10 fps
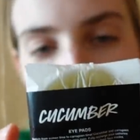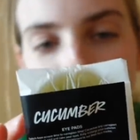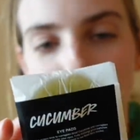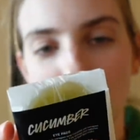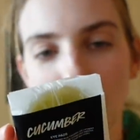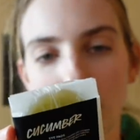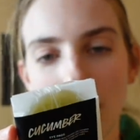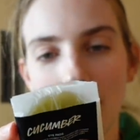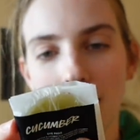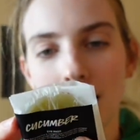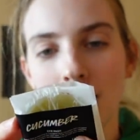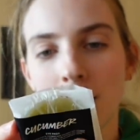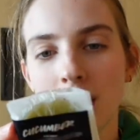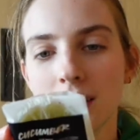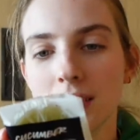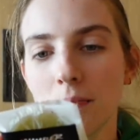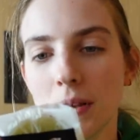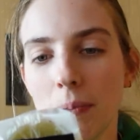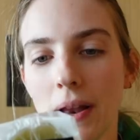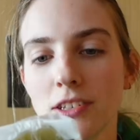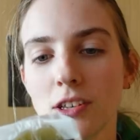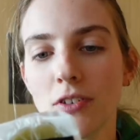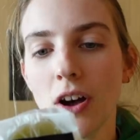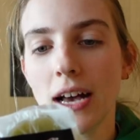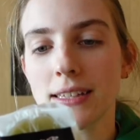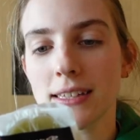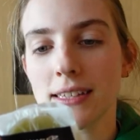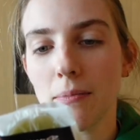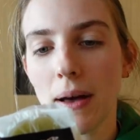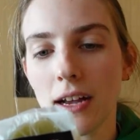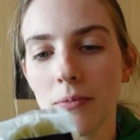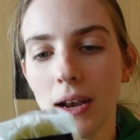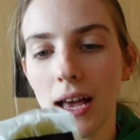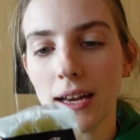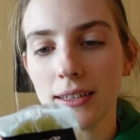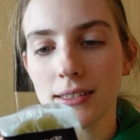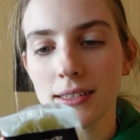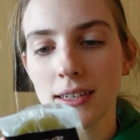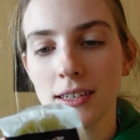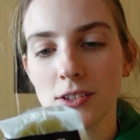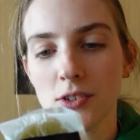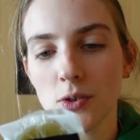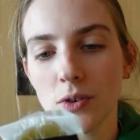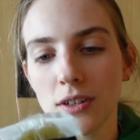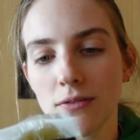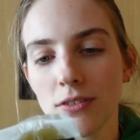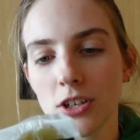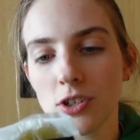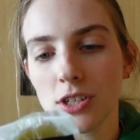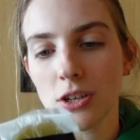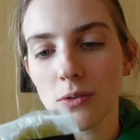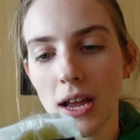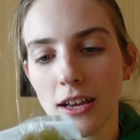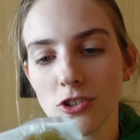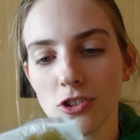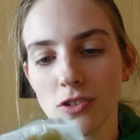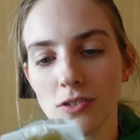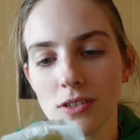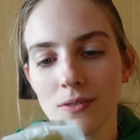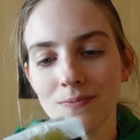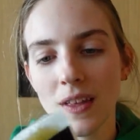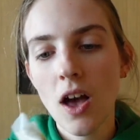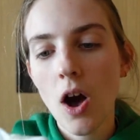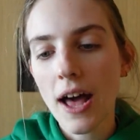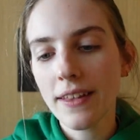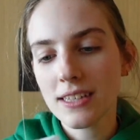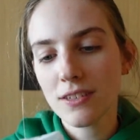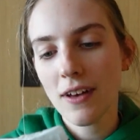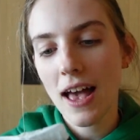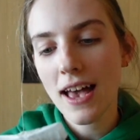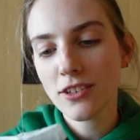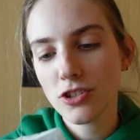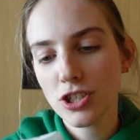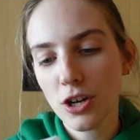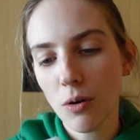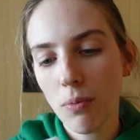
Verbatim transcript: like cucumber and simply place over your eyes and sit back and relax. Store in the fridge until next use. And it says for extra chill,